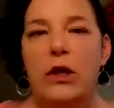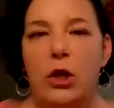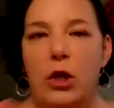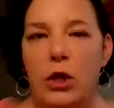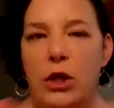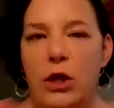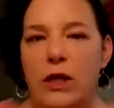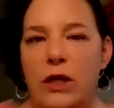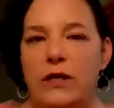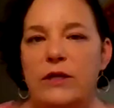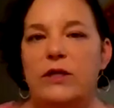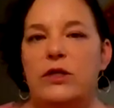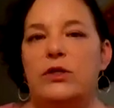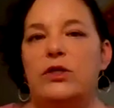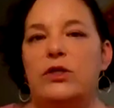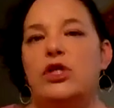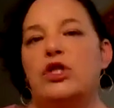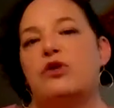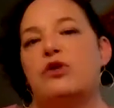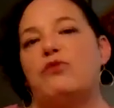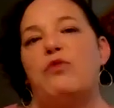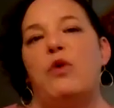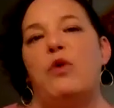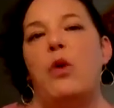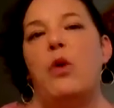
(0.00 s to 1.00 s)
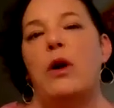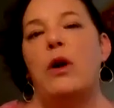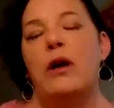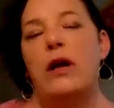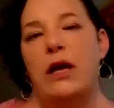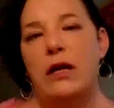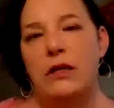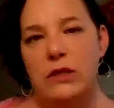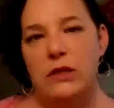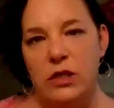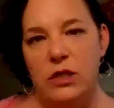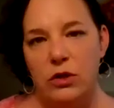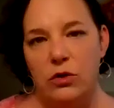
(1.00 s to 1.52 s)
good to support
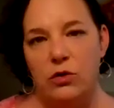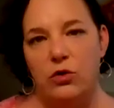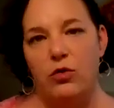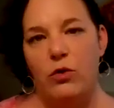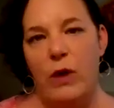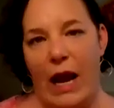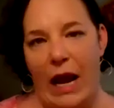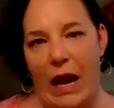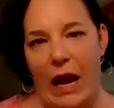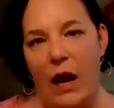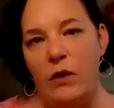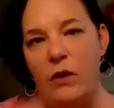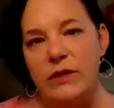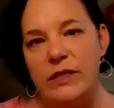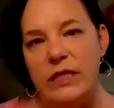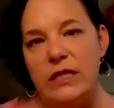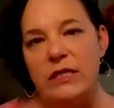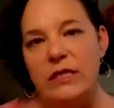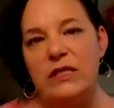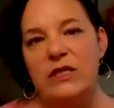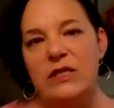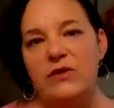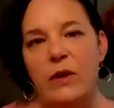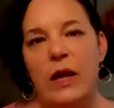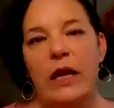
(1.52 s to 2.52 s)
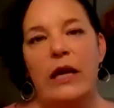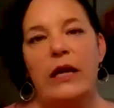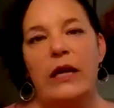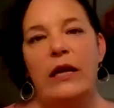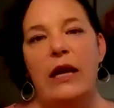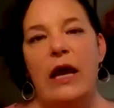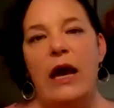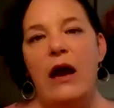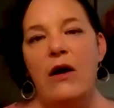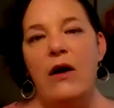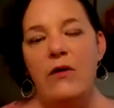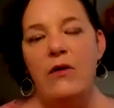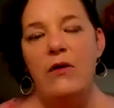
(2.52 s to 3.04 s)
and to ground us right
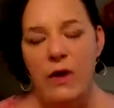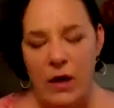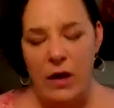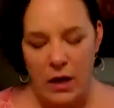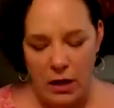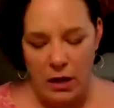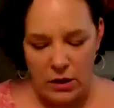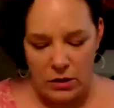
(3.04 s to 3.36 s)
now.